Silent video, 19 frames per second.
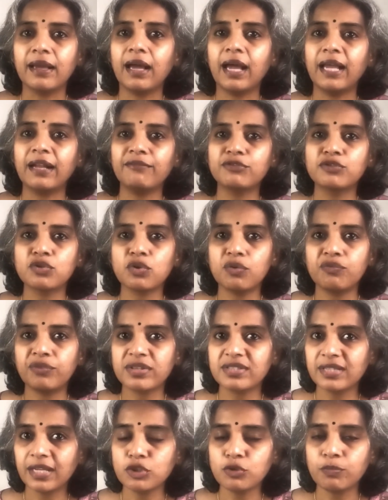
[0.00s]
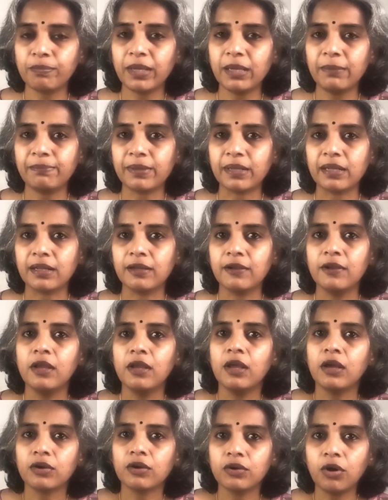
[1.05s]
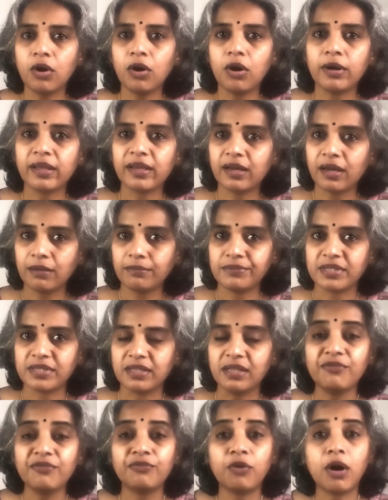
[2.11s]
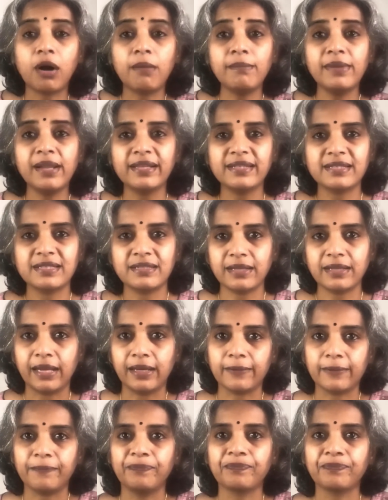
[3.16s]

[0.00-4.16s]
And so for such people, God comes in the formless state.